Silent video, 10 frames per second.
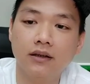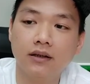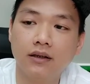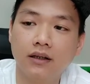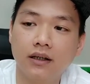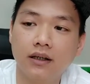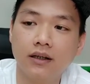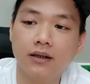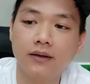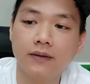Okay,
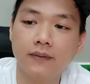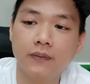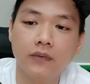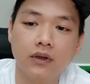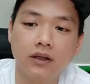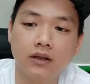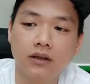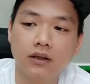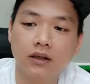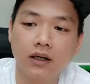
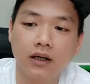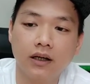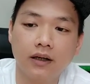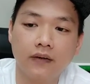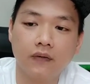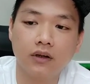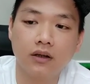and